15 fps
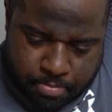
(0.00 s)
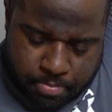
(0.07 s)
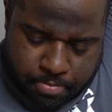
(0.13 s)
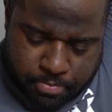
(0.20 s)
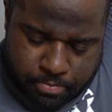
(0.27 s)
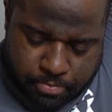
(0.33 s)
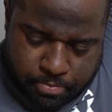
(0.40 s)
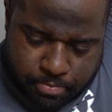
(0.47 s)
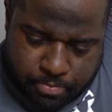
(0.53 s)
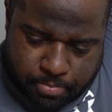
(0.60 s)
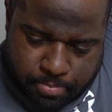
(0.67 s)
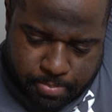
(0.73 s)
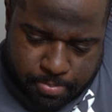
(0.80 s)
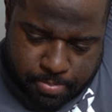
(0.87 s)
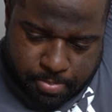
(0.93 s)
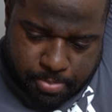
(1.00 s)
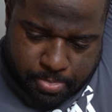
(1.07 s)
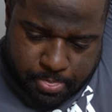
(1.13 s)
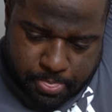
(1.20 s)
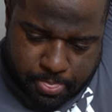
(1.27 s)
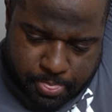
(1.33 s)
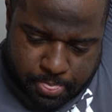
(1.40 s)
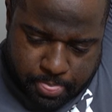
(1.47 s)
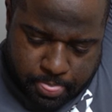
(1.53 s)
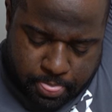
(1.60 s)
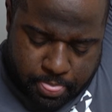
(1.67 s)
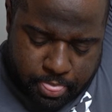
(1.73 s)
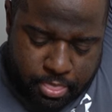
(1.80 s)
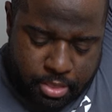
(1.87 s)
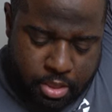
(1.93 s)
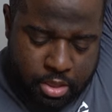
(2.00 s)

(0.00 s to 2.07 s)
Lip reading: (no one is talking)